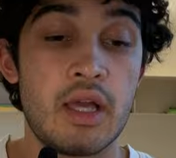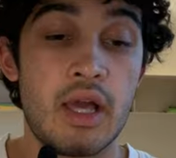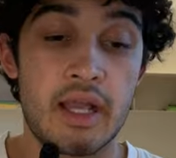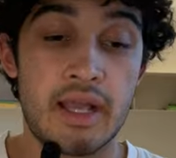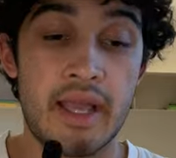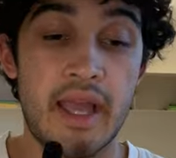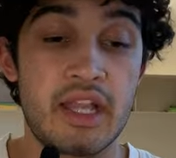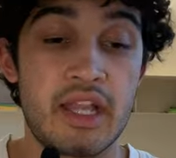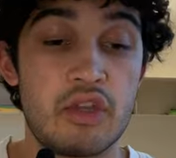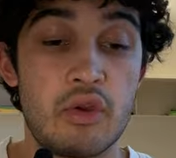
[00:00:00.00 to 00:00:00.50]

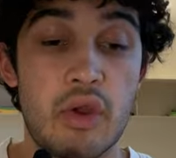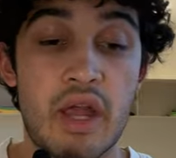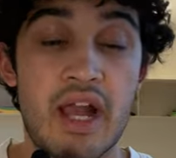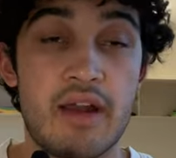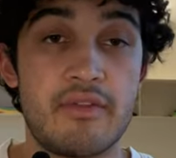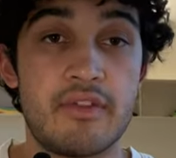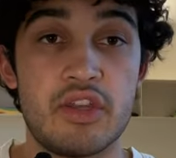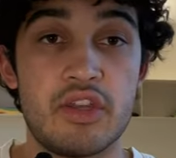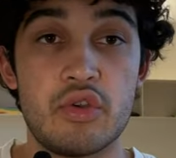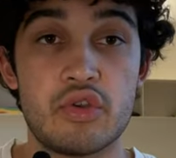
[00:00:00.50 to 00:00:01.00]
Again, you
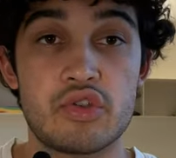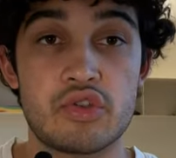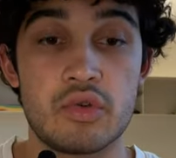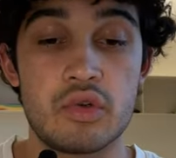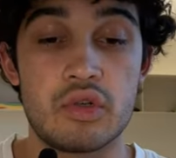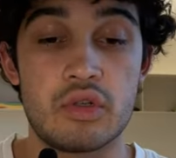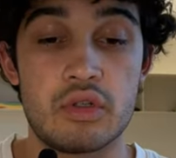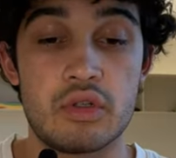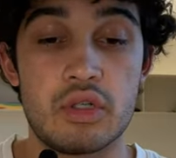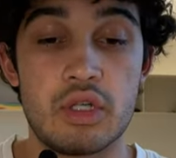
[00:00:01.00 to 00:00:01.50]
have the
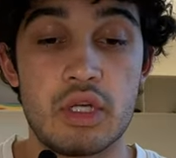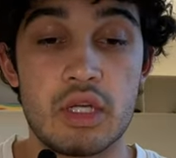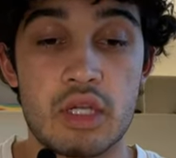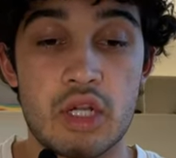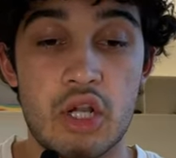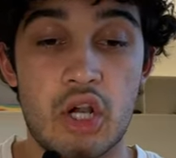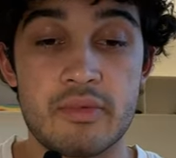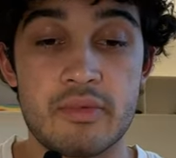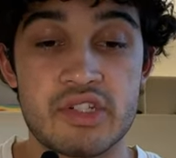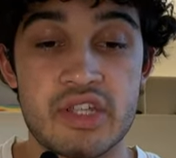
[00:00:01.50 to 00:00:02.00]
usual
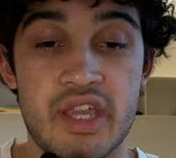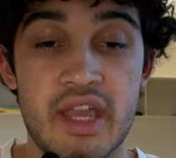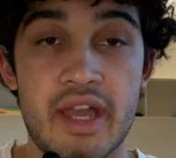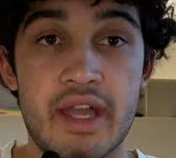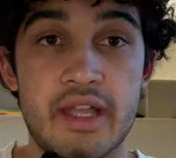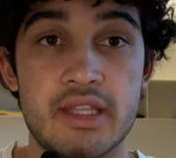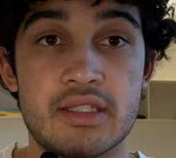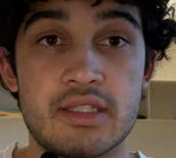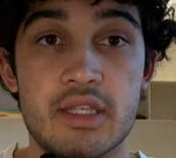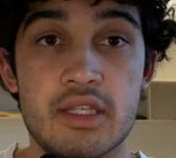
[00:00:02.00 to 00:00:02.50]
garbage
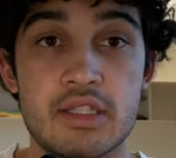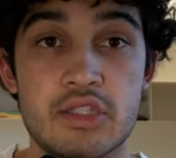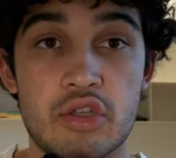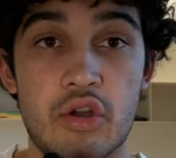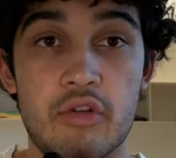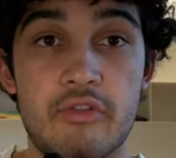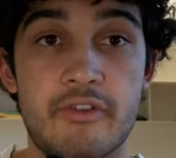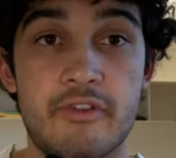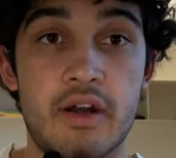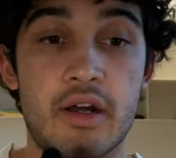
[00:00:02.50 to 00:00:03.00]
cans,
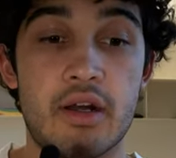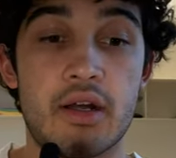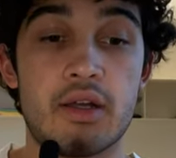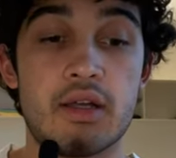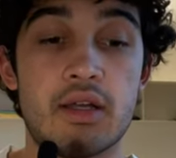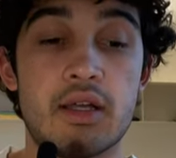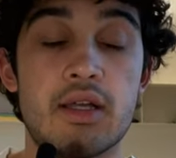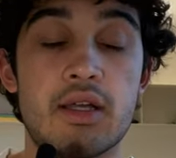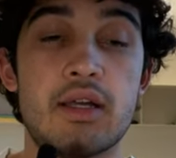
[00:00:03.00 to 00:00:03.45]
sofa,